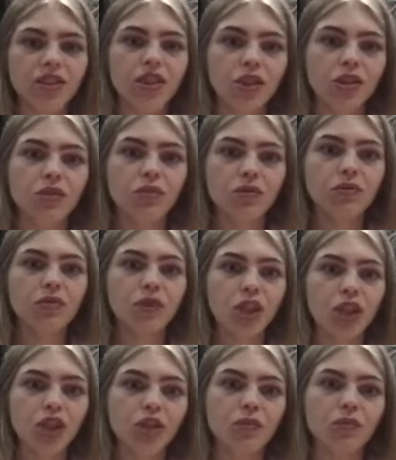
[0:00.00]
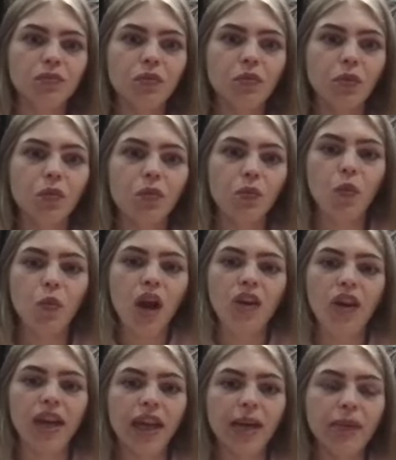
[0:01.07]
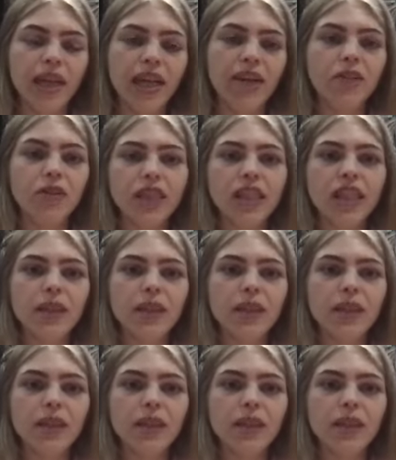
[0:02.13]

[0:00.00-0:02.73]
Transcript: you know, where I am now. Yeah.